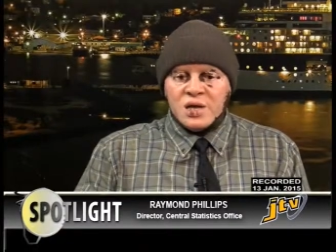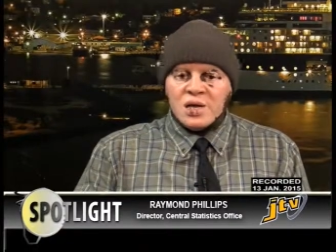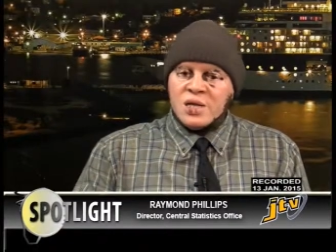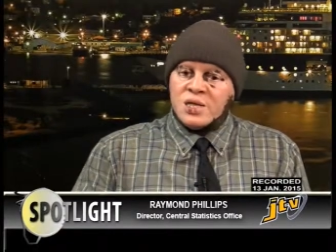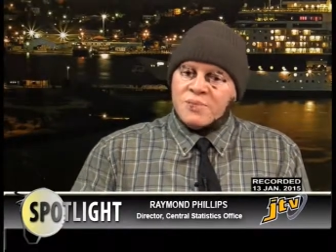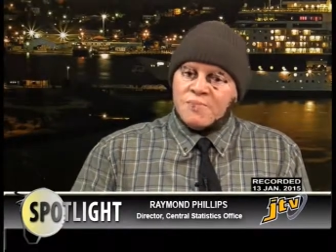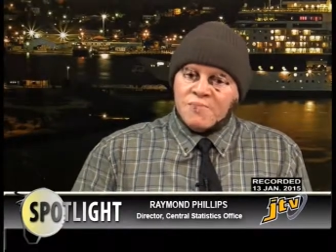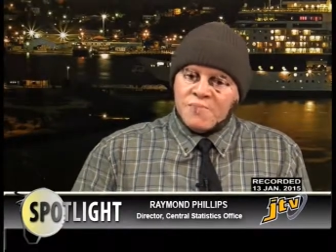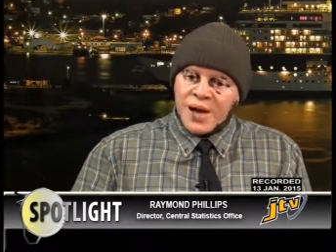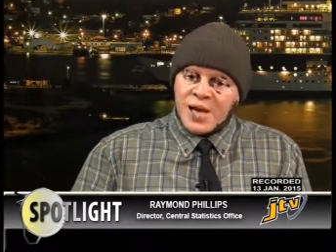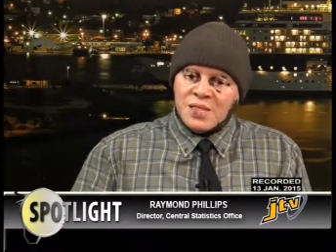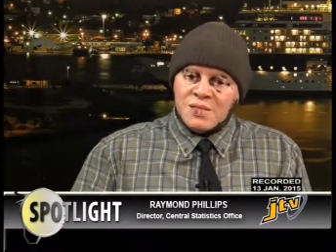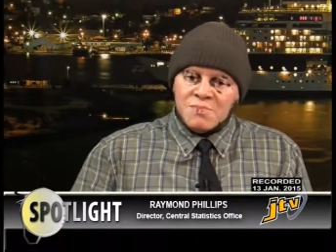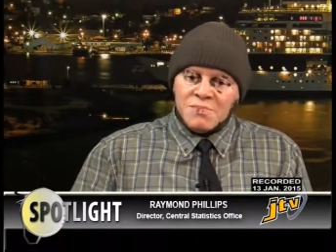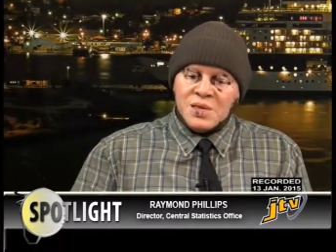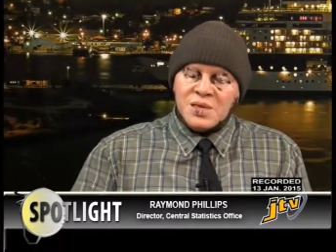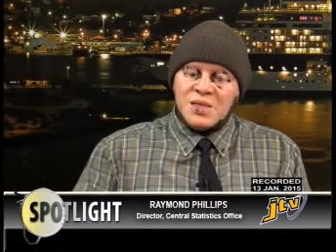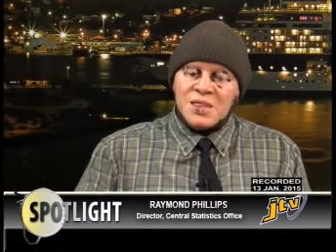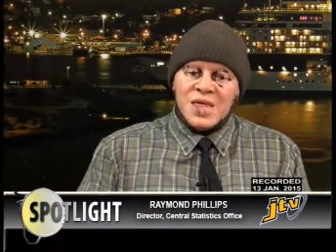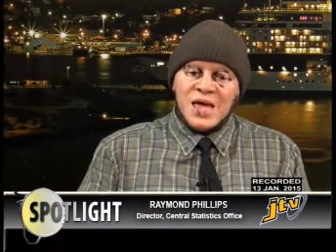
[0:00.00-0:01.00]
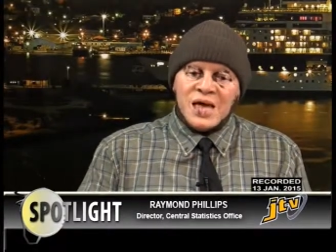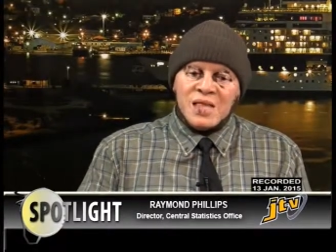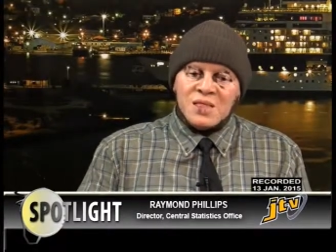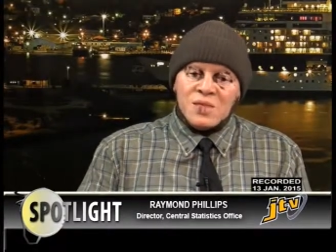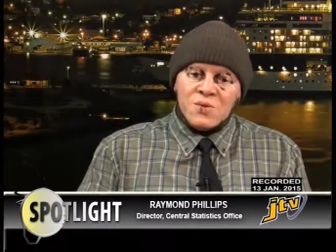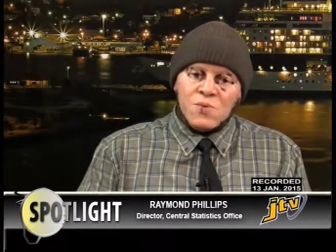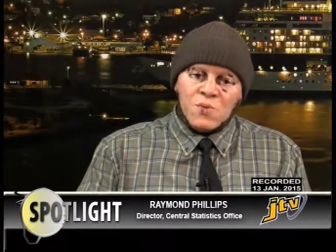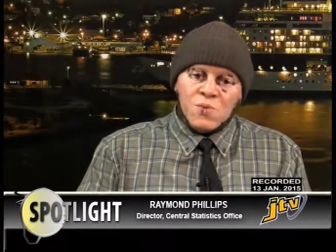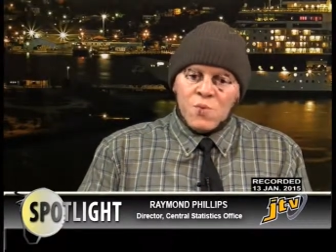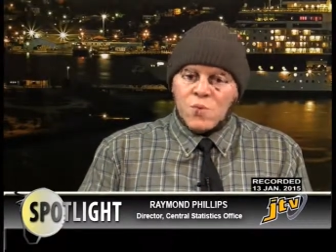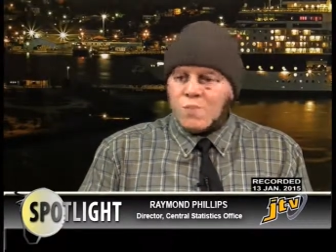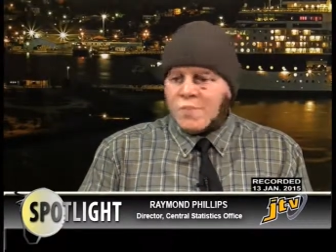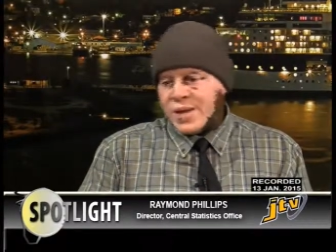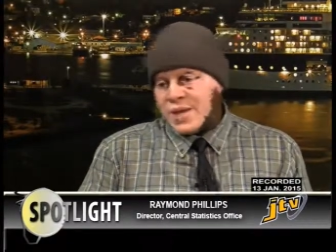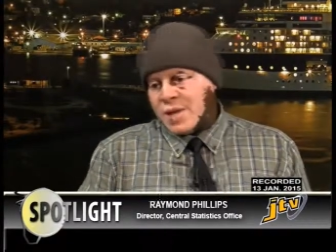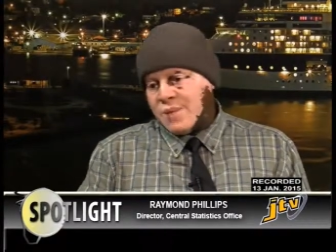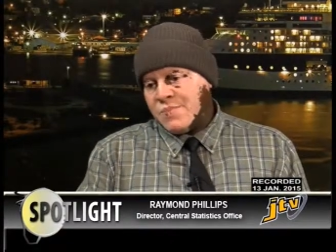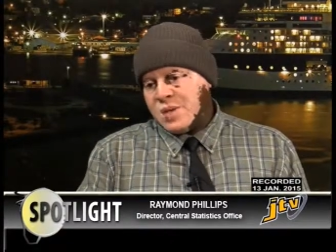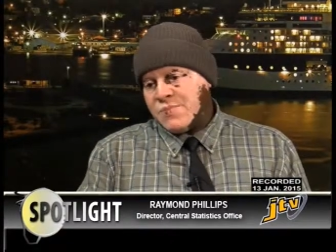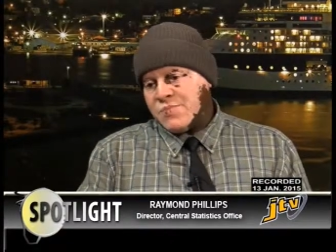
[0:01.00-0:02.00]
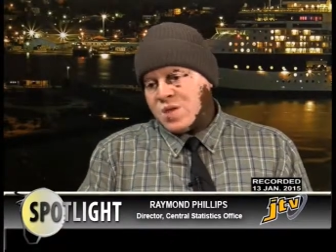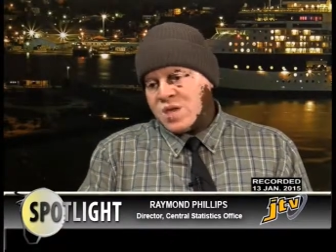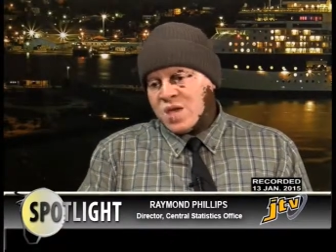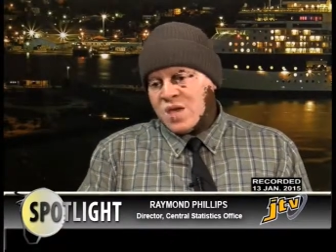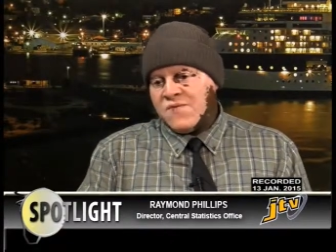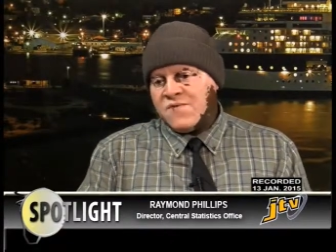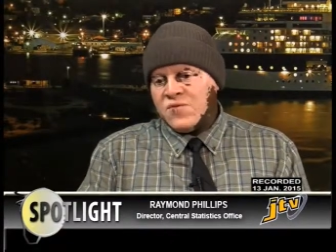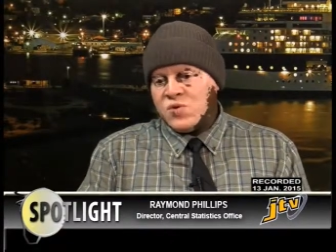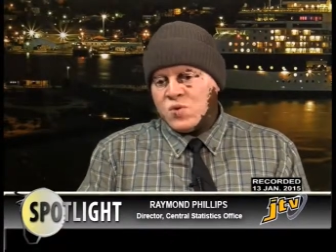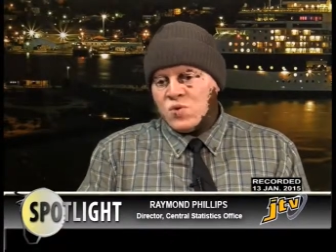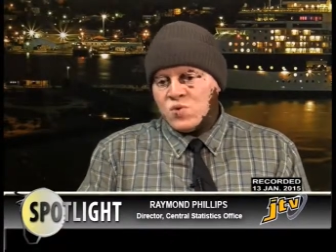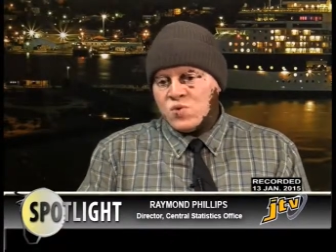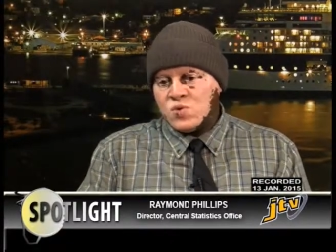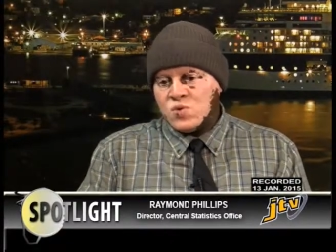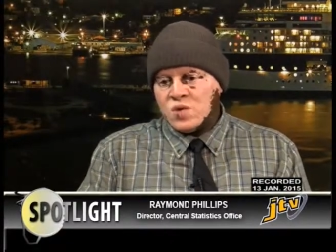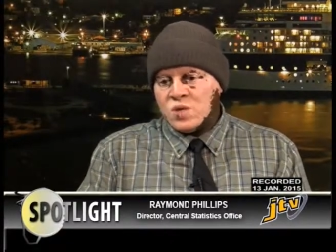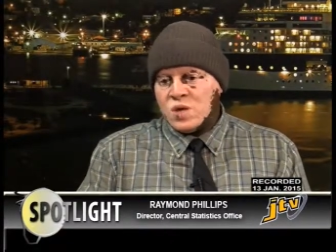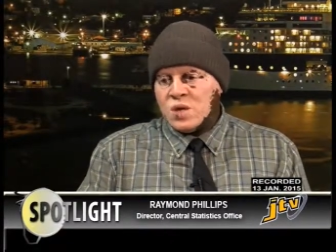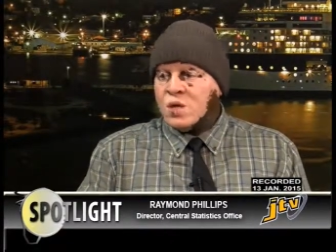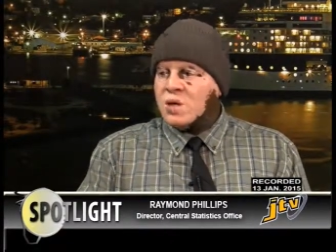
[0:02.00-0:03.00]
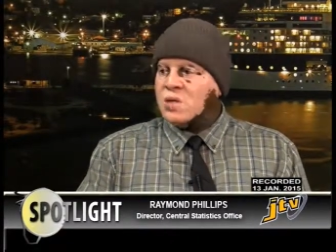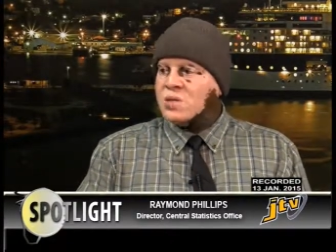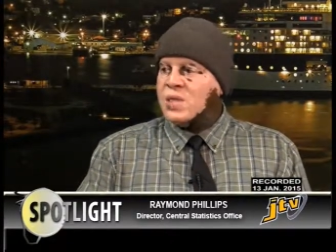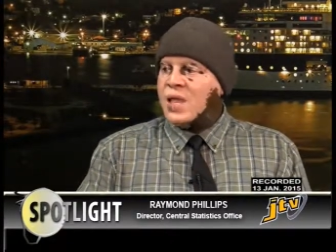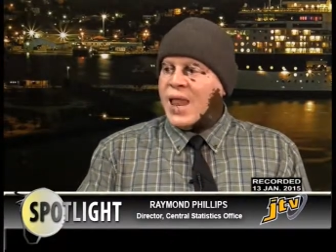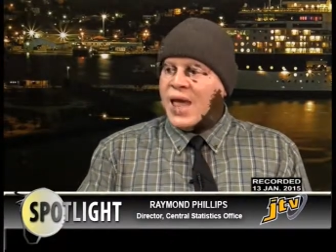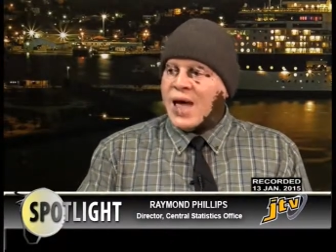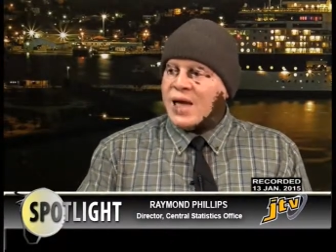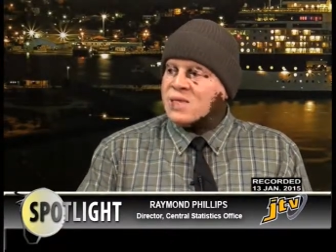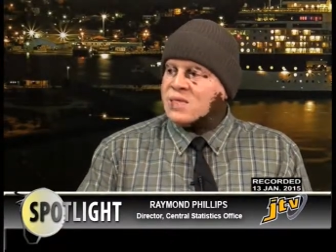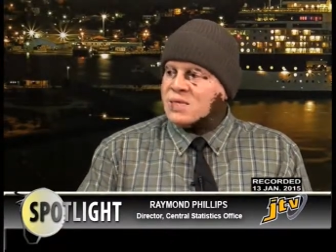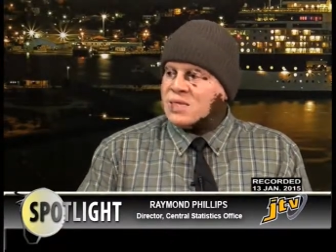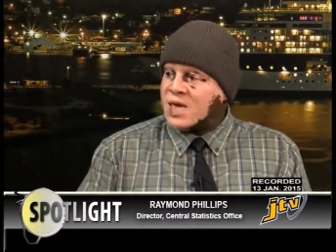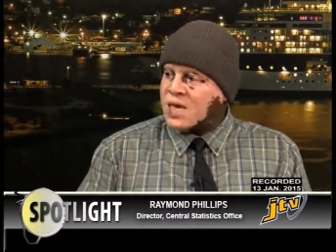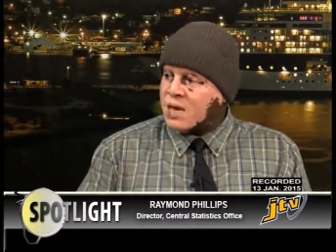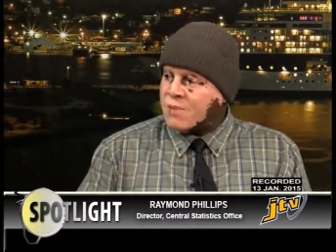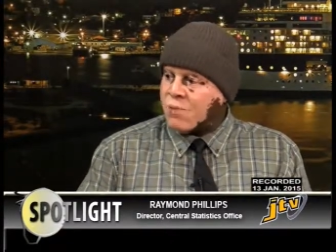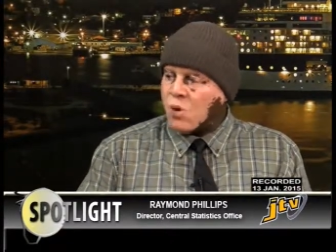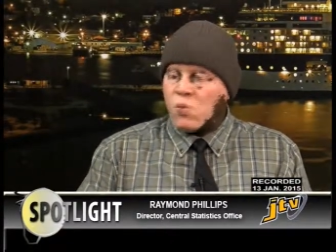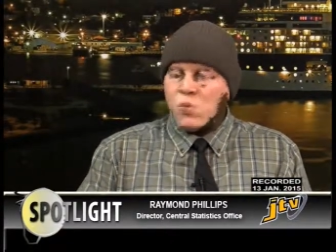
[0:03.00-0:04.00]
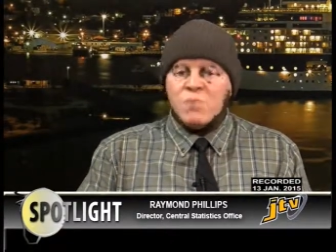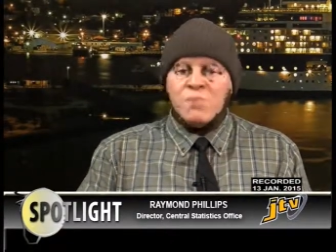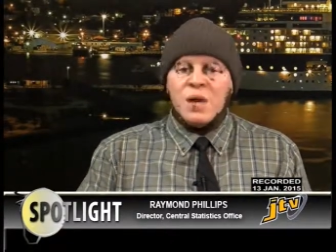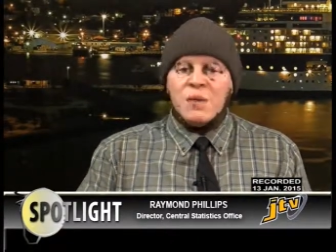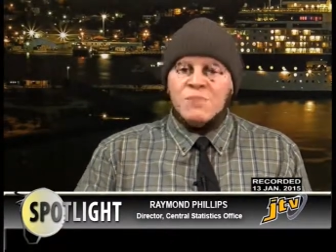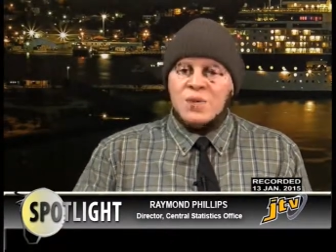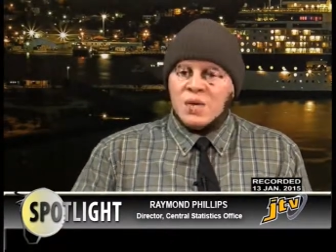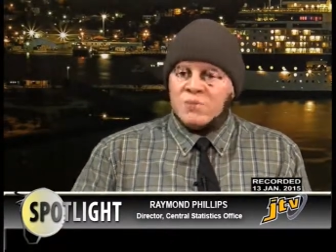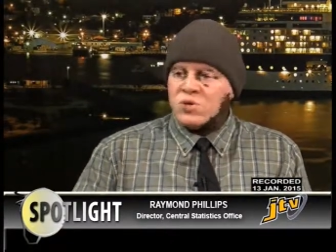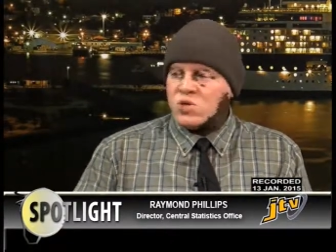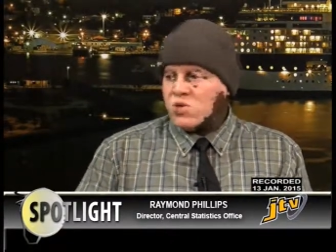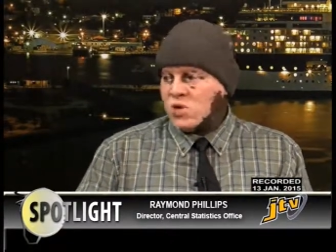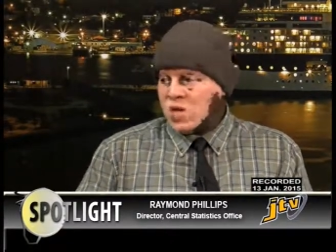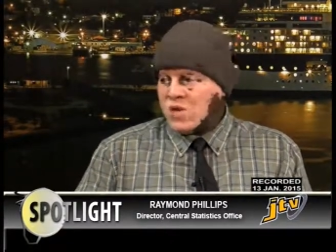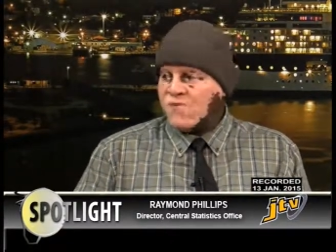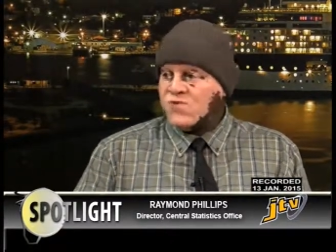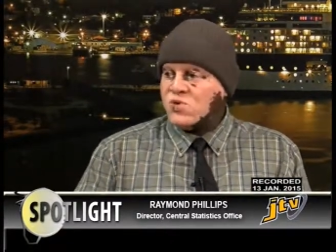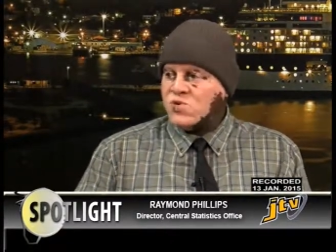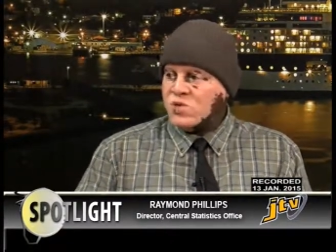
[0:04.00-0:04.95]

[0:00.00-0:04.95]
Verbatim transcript: it might be that we might not be able to give you the last year, but we might be able to give you